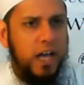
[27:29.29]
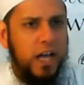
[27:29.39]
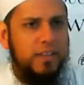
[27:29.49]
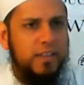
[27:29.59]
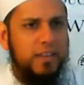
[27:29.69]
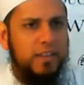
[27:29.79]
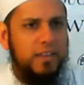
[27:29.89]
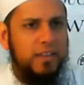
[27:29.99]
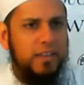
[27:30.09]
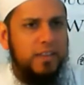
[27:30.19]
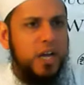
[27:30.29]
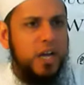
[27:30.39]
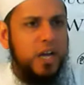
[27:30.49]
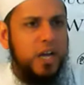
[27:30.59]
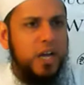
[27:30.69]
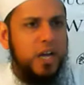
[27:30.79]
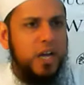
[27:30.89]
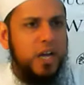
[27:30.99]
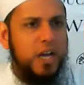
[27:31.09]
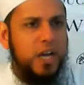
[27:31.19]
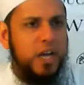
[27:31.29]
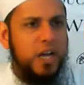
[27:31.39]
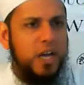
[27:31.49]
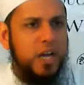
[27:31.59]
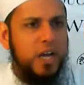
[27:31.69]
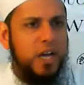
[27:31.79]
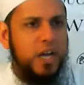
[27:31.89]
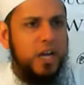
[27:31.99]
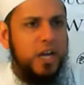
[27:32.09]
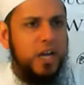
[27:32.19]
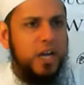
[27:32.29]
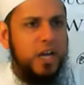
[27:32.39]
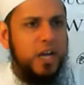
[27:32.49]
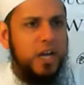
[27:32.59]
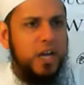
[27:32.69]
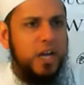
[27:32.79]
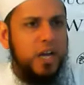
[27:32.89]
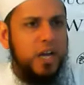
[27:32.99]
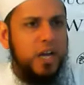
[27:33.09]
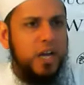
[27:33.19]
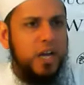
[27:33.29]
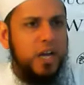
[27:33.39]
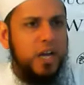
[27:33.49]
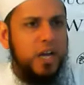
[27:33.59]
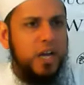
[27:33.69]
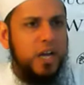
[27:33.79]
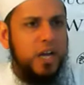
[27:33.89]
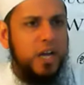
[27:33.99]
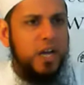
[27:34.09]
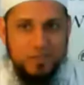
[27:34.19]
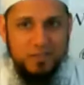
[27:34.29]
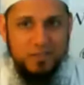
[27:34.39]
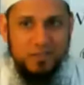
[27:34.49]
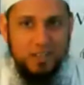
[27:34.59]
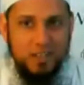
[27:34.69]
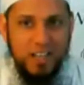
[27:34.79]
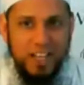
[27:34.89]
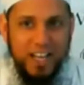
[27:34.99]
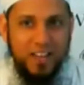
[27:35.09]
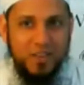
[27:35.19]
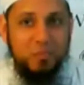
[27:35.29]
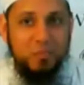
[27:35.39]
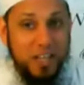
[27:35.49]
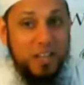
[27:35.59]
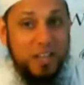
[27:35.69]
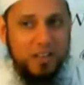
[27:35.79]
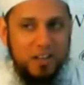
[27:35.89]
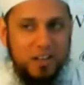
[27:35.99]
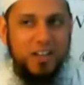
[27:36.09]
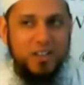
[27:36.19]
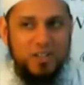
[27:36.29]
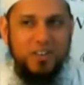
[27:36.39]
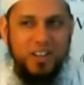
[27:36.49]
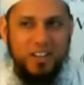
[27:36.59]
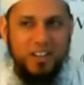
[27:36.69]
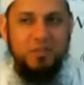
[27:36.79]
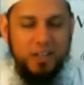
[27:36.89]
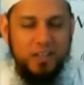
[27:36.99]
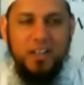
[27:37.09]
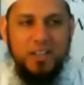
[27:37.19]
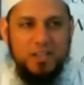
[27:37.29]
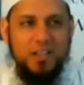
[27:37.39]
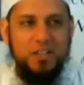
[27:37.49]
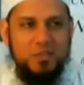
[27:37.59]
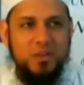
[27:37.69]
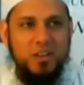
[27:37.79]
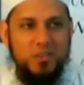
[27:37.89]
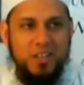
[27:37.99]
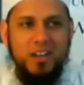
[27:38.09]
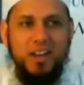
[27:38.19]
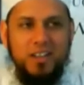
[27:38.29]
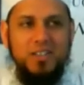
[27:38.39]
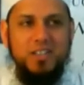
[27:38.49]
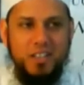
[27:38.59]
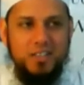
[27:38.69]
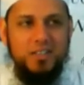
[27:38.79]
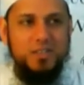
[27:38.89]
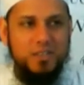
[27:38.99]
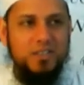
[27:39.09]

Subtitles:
And the child's connection with Allah subhanahu wa ta'ala is correct. And their belief in Allah is correct. They recognize Allah subhanahu wa ta'ala as He is.